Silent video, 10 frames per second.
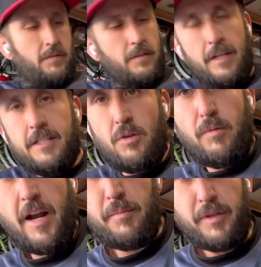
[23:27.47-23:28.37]
That's a
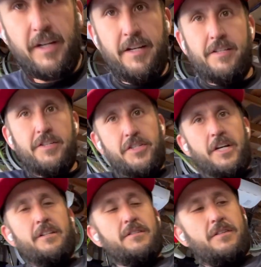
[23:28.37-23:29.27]
wrap, ladies and
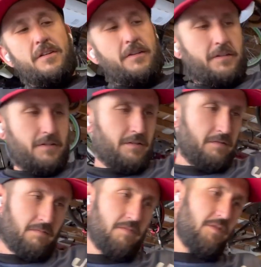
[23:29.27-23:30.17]
gents.
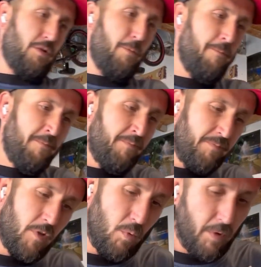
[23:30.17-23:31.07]
So
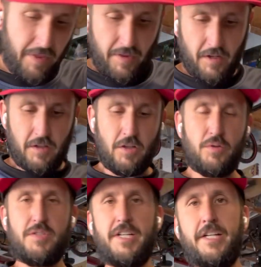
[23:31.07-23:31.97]
with the
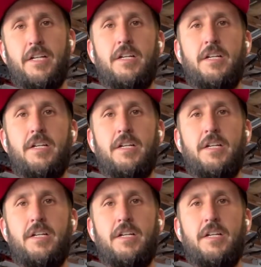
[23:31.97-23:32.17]
closing